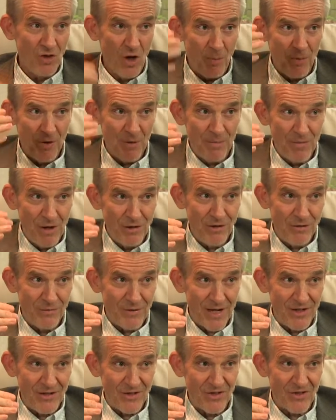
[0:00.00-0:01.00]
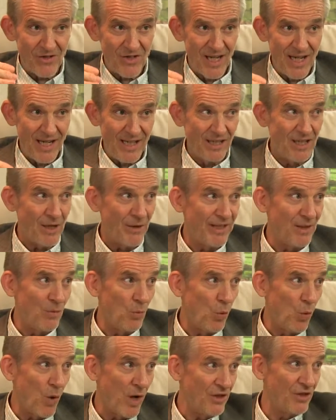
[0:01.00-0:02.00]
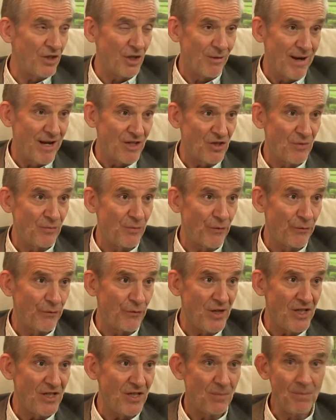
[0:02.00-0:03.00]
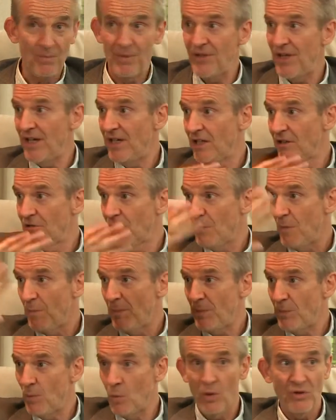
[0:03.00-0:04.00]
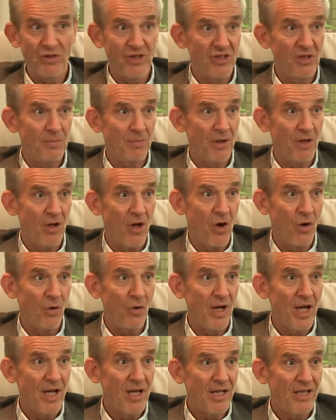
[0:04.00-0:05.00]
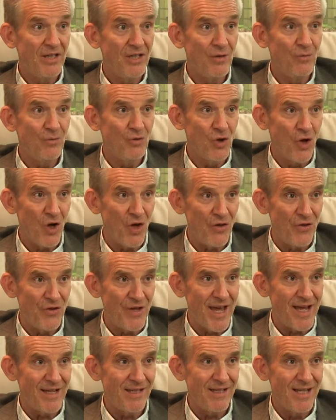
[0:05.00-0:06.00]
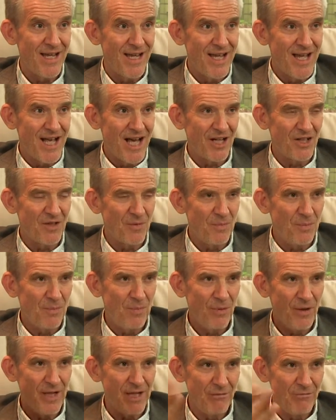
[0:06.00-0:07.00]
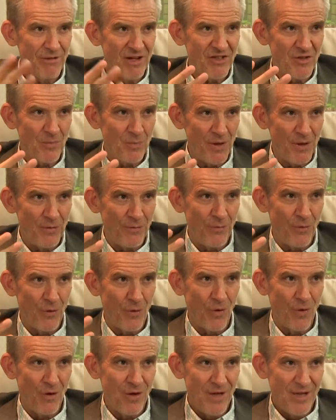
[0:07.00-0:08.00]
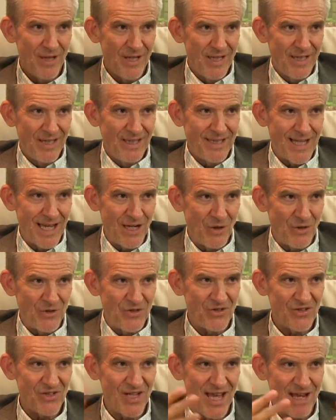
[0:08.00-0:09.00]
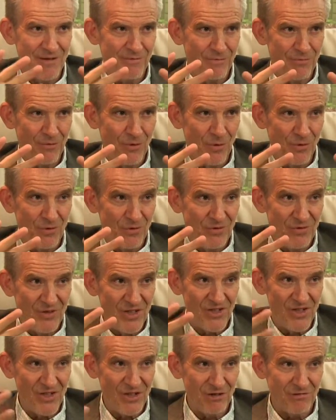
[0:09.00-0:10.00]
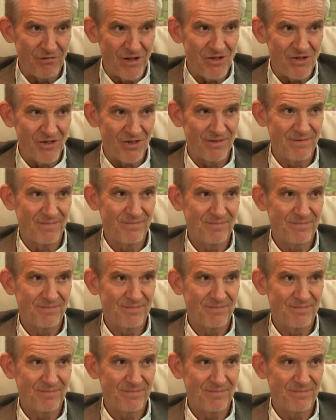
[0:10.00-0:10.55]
dominant motivators going in one direction for freedom, but then in a group of people wanting to belong, you've got then a complete recipe for chaos and for disintegration.